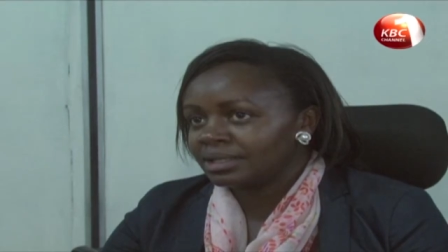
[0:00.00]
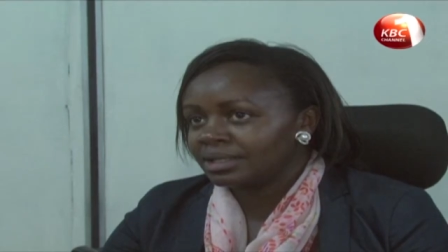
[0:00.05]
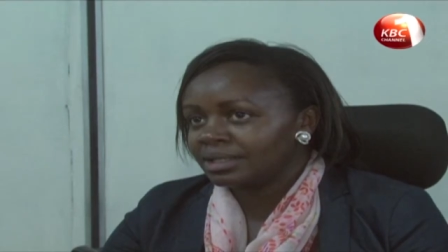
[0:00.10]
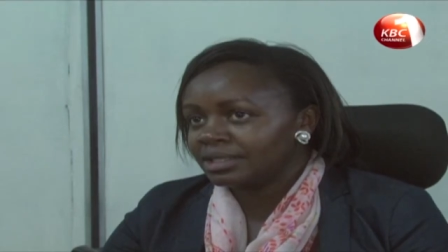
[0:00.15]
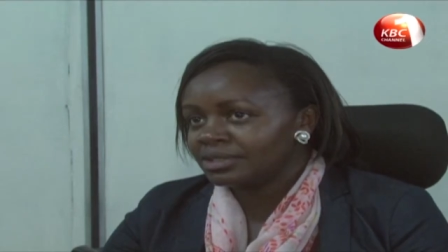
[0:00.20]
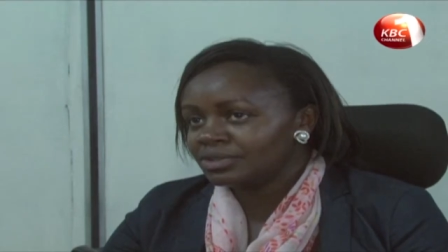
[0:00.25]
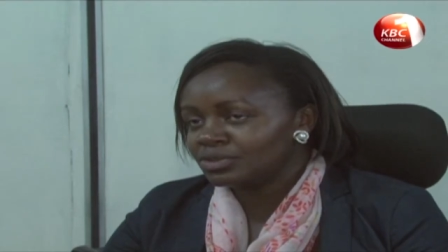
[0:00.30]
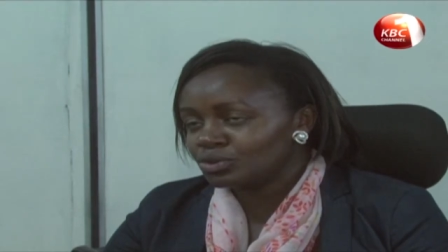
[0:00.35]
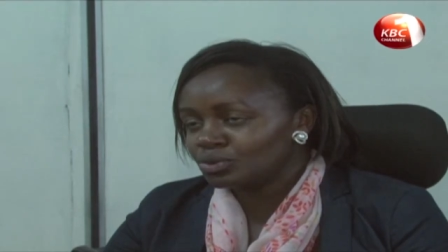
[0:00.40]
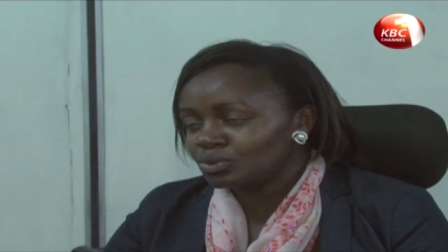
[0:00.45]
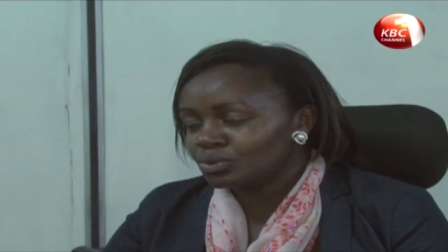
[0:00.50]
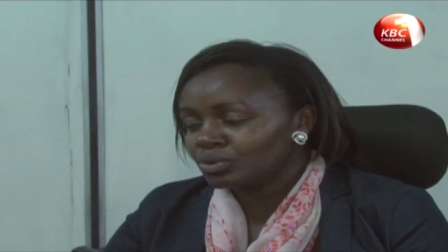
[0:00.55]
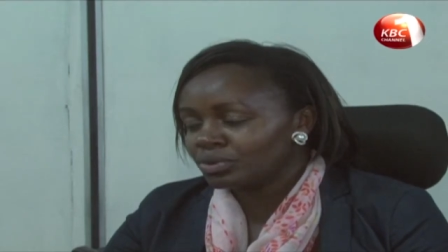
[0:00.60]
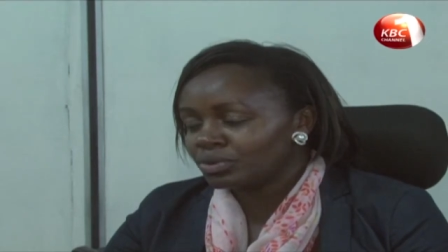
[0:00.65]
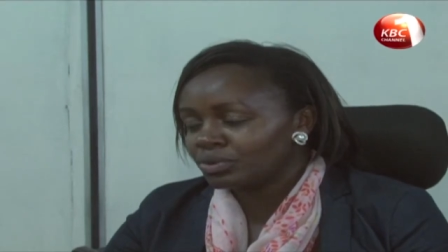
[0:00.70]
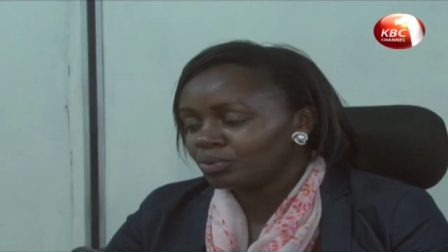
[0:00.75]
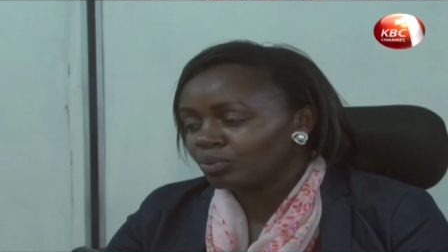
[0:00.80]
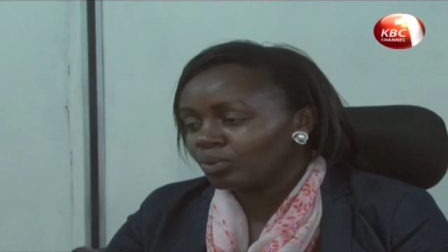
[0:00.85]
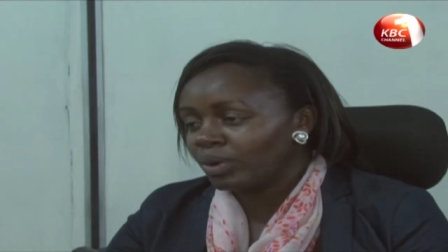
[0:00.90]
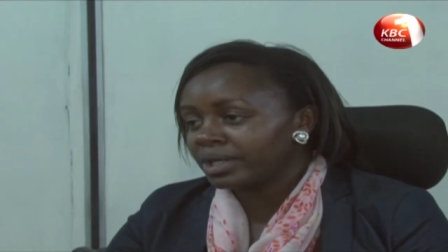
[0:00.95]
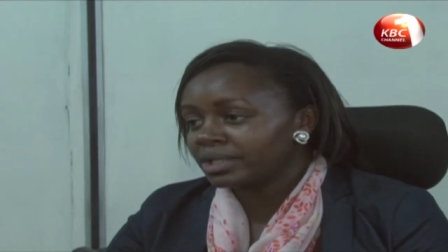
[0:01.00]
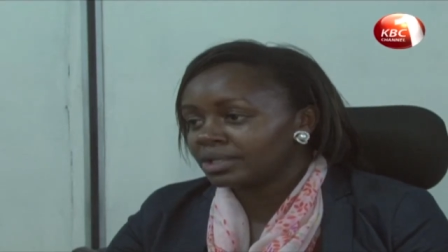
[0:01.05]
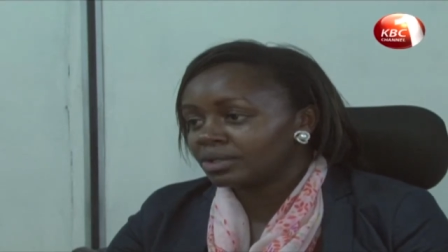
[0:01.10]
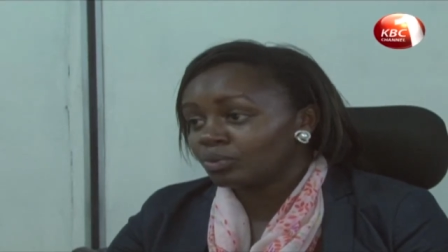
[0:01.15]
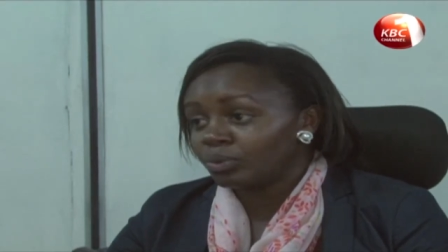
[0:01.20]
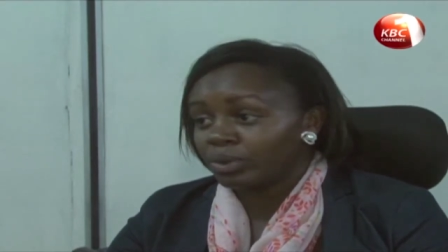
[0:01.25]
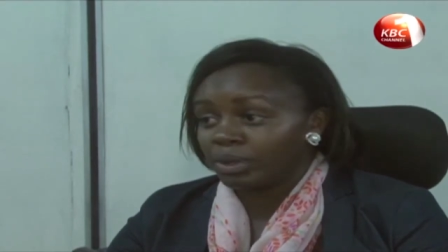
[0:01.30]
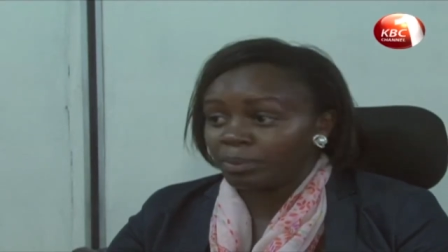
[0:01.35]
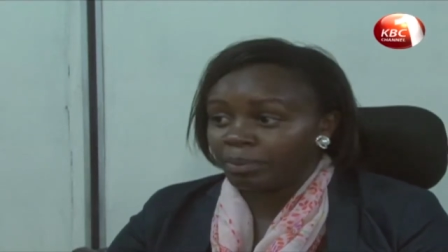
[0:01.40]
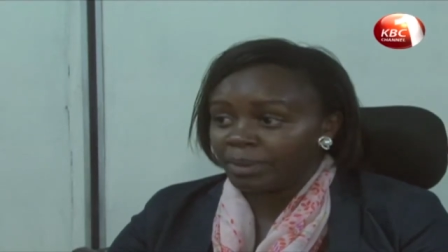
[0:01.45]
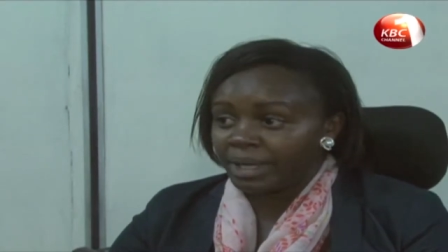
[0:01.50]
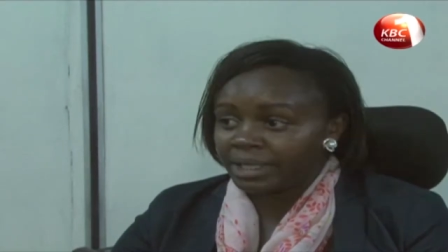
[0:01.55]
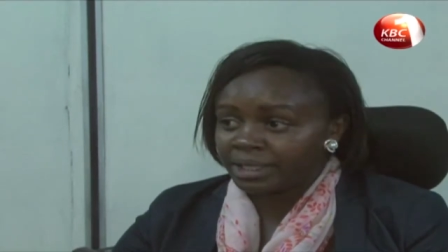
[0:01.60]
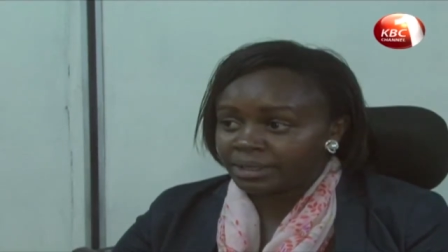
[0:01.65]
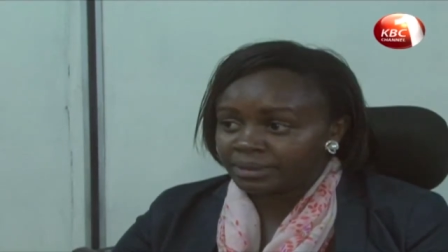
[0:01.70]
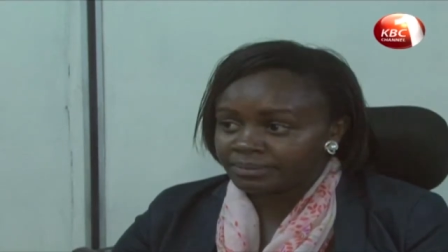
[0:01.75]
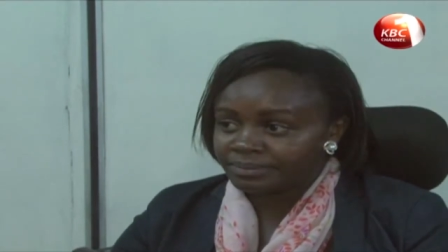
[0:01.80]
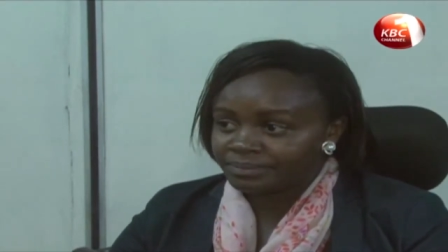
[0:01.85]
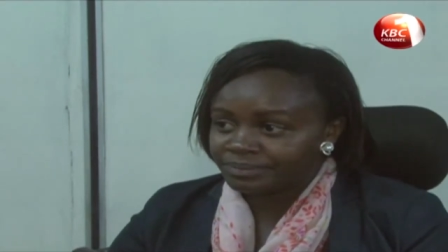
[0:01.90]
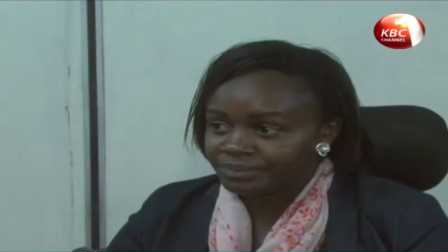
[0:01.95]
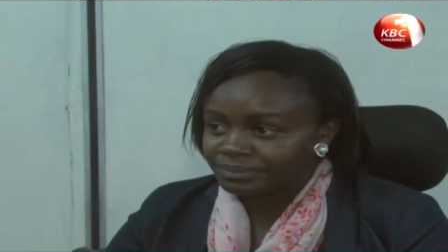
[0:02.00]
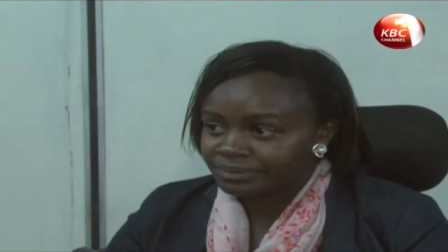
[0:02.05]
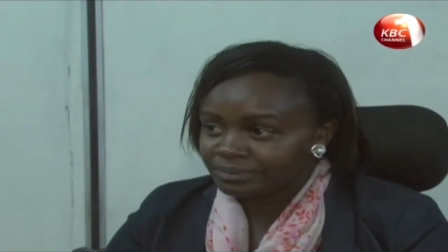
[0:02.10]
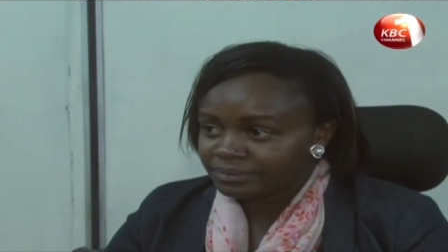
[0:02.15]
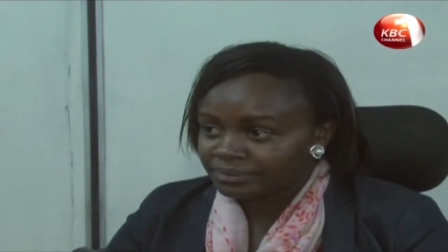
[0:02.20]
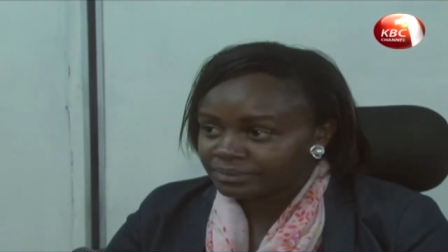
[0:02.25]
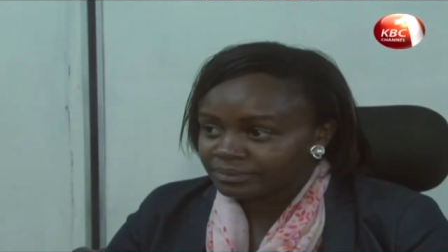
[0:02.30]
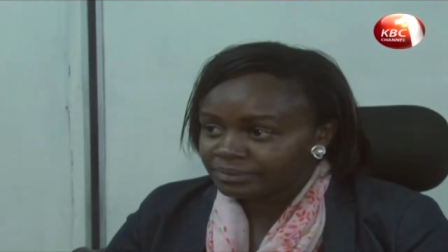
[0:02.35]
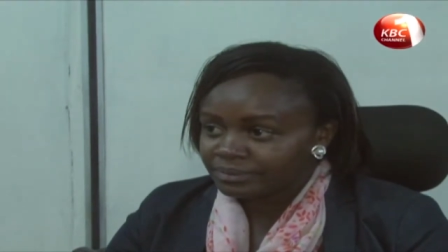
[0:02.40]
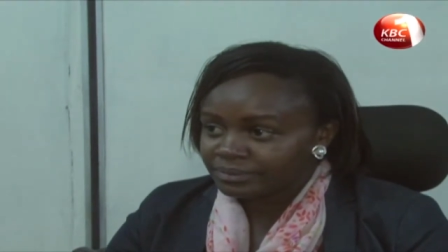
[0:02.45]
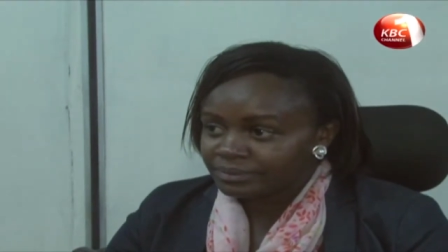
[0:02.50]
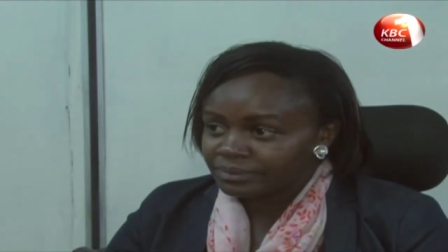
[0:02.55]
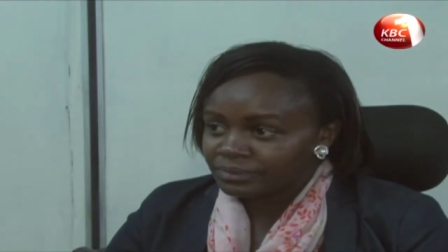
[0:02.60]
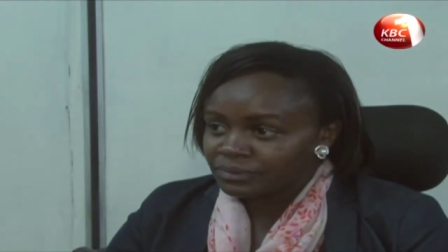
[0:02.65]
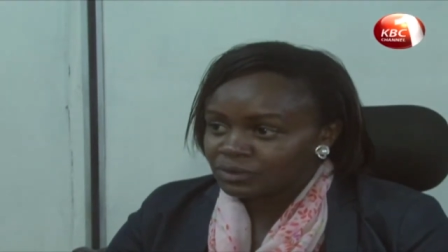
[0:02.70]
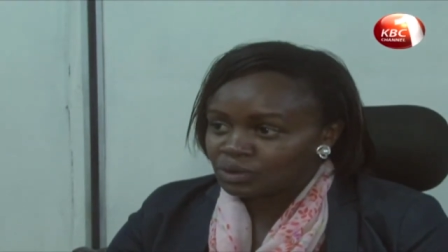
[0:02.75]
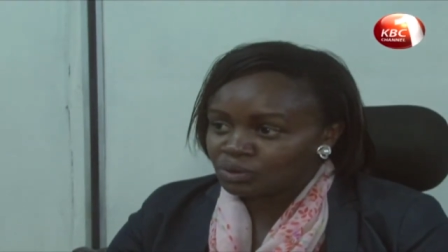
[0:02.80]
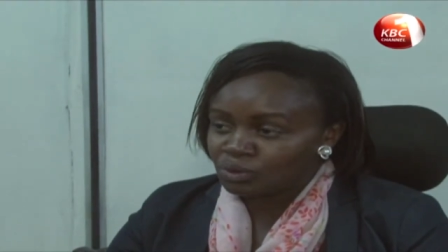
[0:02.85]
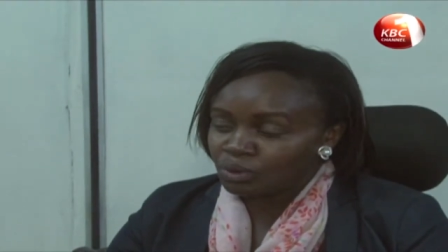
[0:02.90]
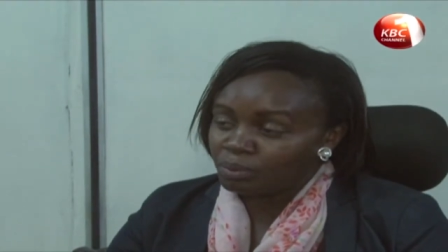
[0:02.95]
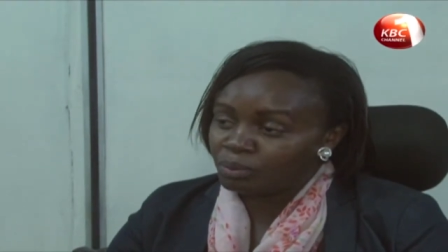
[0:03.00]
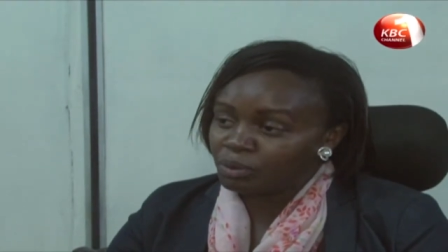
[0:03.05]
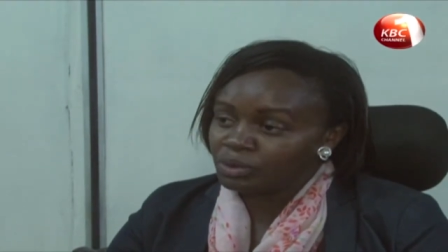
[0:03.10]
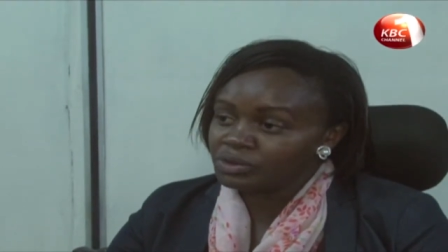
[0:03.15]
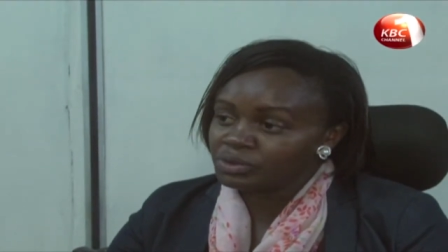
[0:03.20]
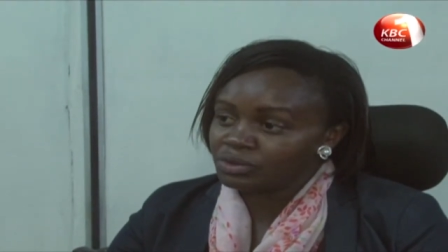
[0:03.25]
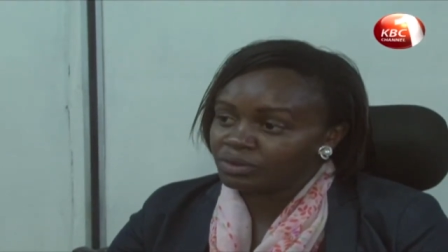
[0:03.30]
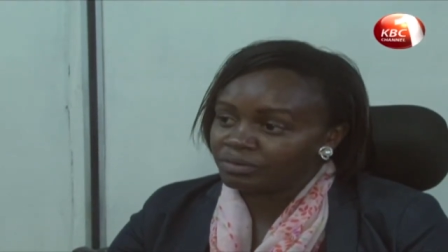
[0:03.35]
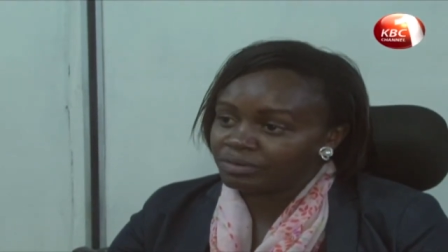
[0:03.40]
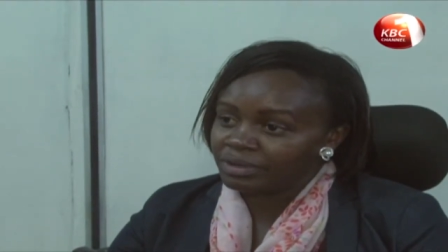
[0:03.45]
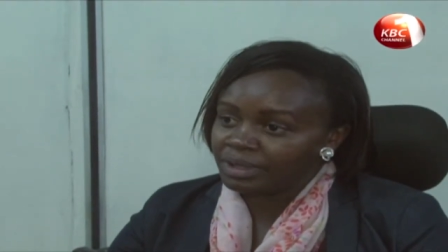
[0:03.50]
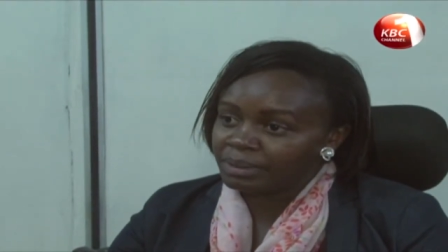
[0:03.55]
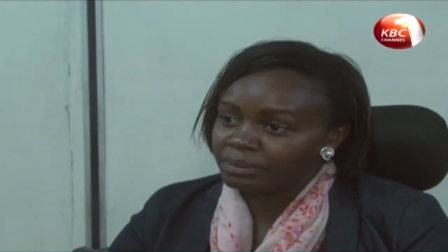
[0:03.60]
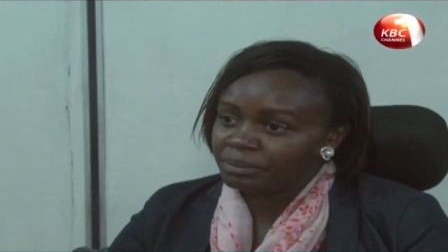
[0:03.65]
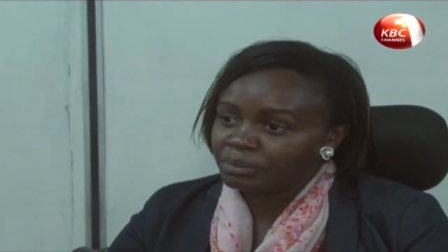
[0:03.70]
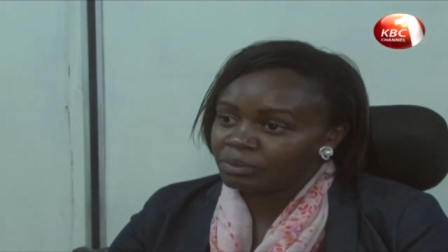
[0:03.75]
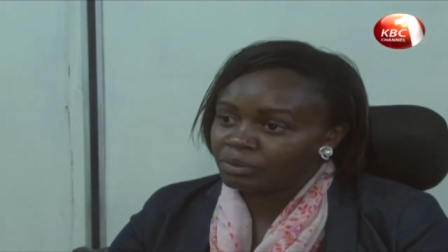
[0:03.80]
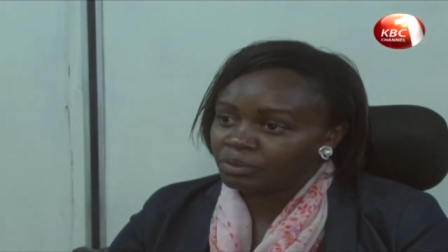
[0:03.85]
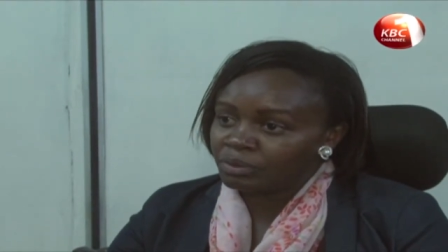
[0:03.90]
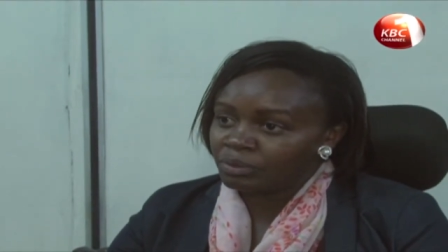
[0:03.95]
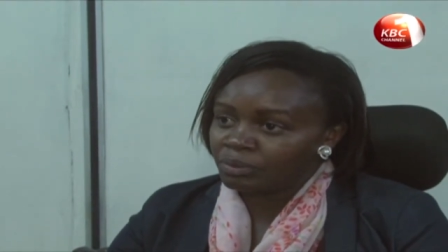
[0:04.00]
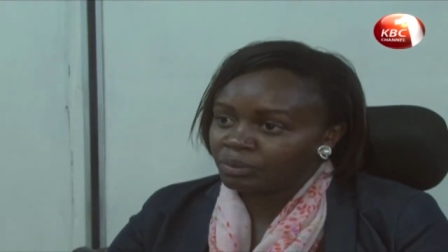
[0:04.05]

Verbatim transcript: These youth want quick money. So most of them,